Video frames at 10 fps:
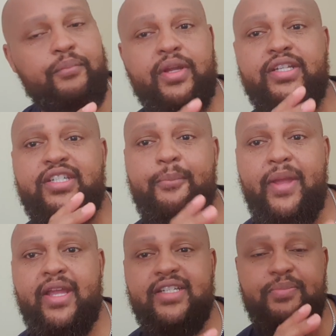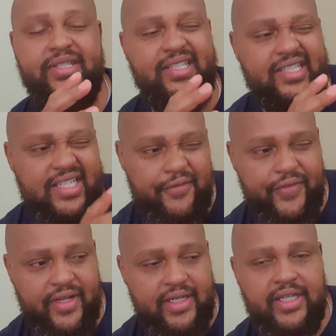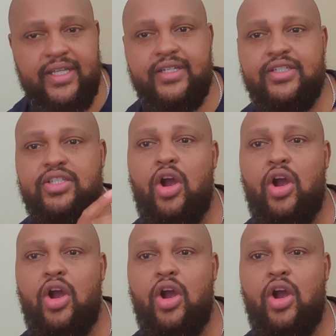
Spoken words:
Because Jamaica specifically